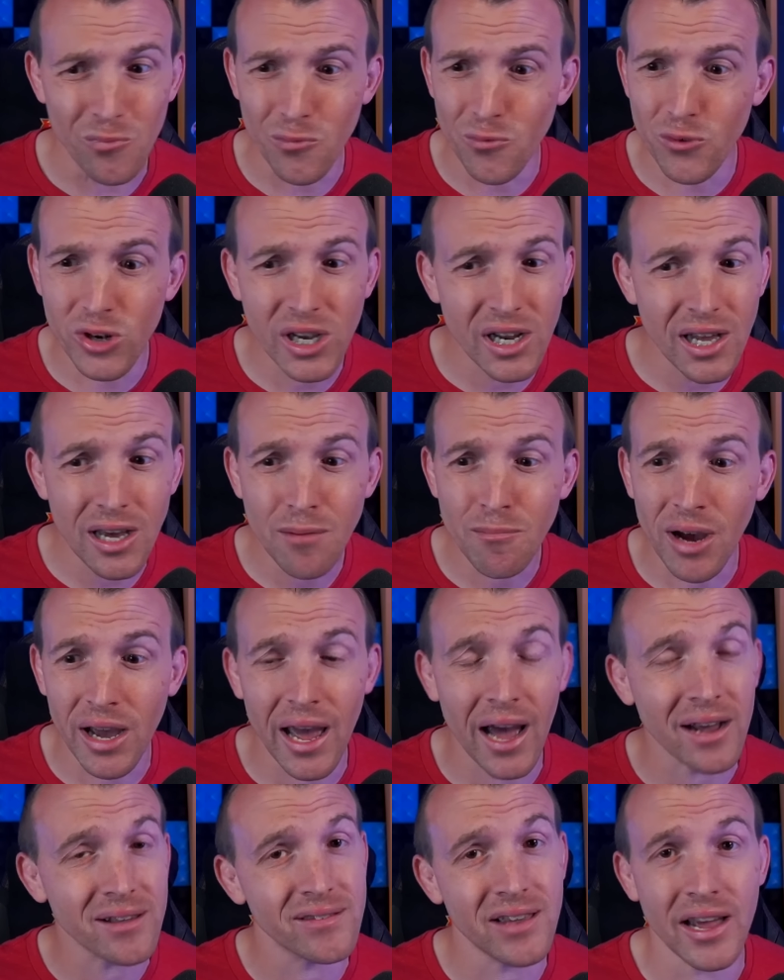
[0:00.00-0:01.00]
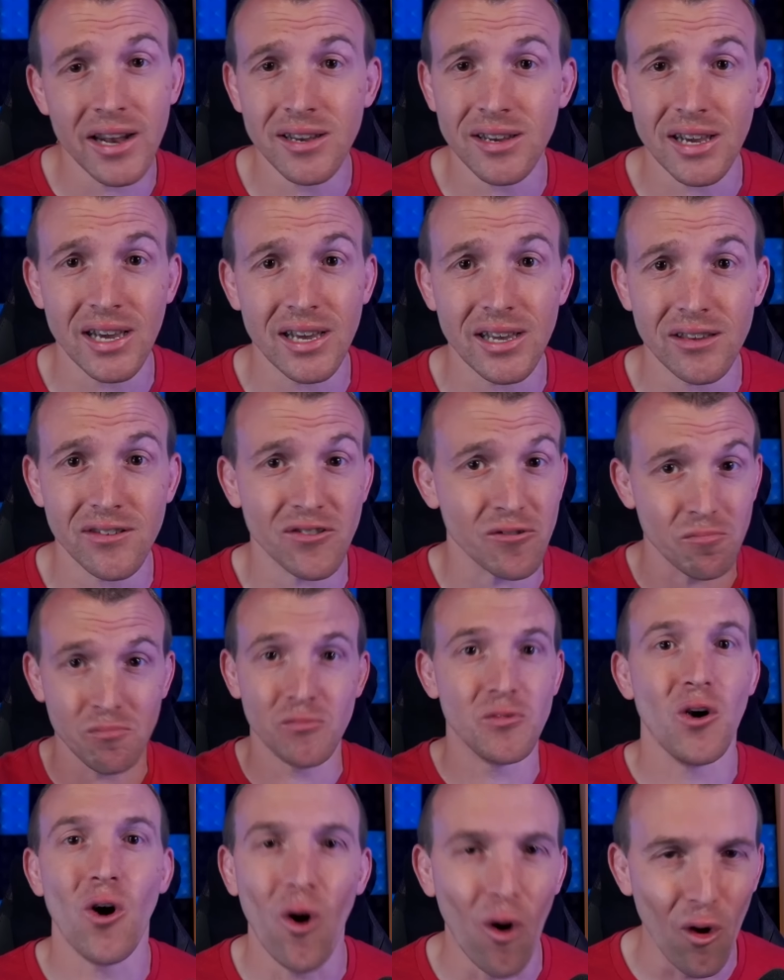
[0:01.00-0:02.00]
really, my accent is
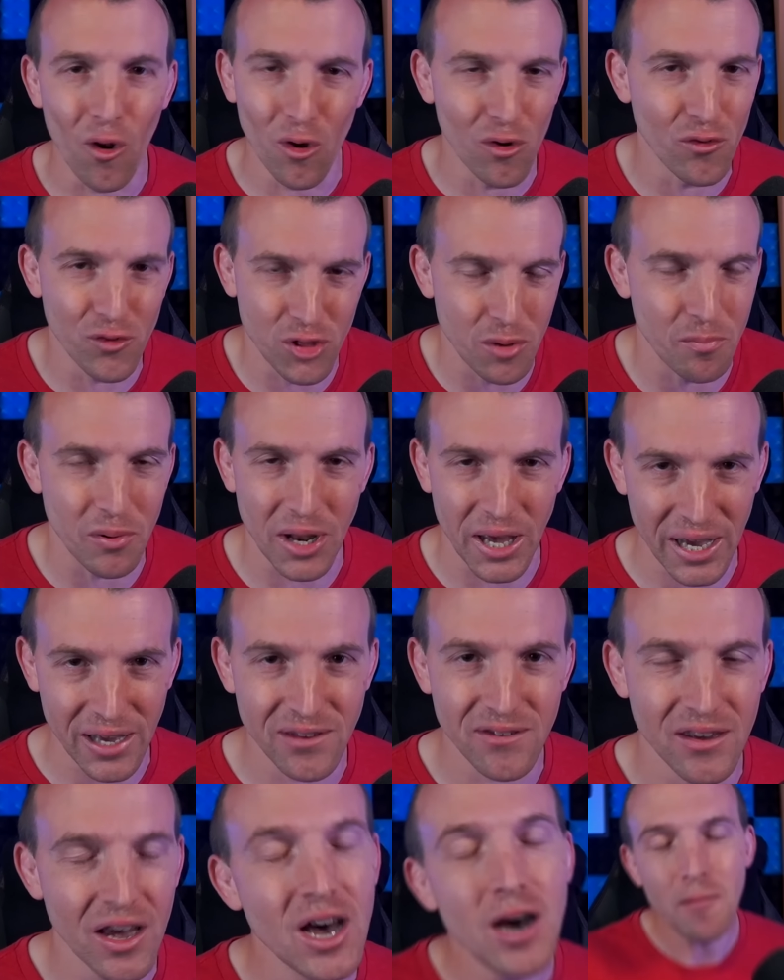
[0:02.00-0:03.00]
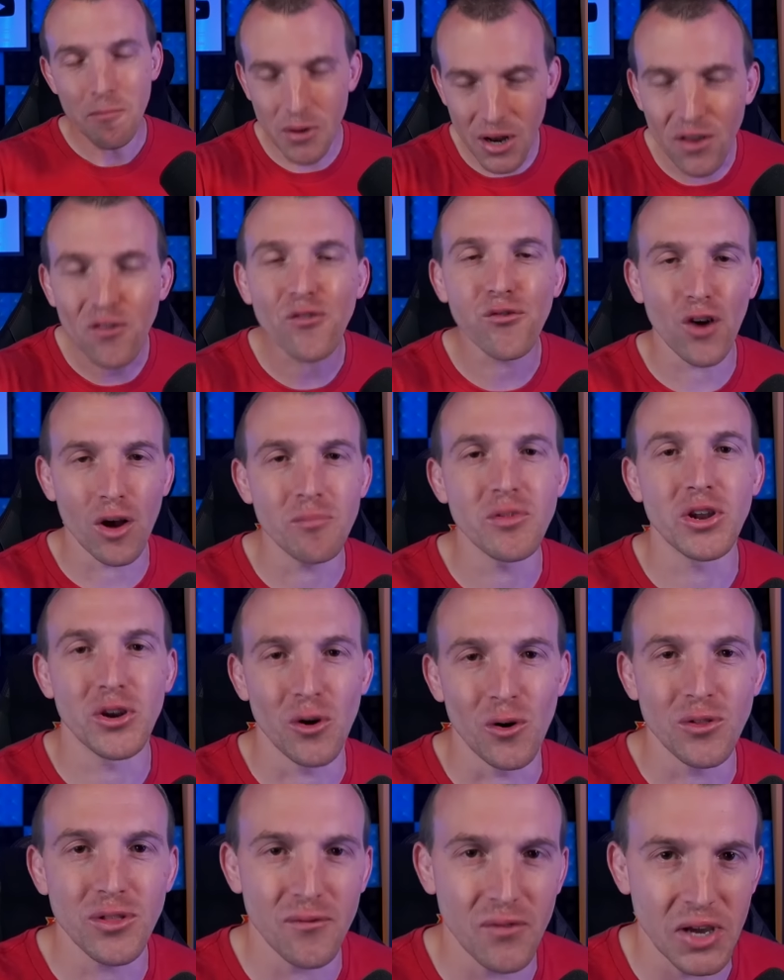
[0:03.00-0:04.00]
all over the place, but it's from the
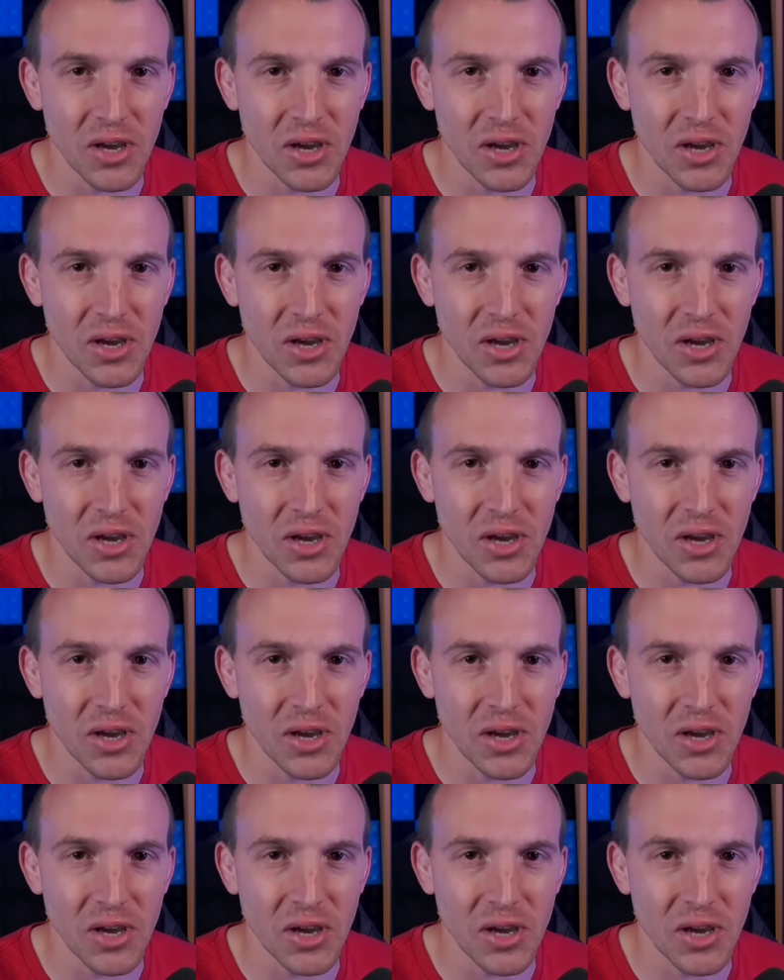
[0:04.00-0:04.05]
north of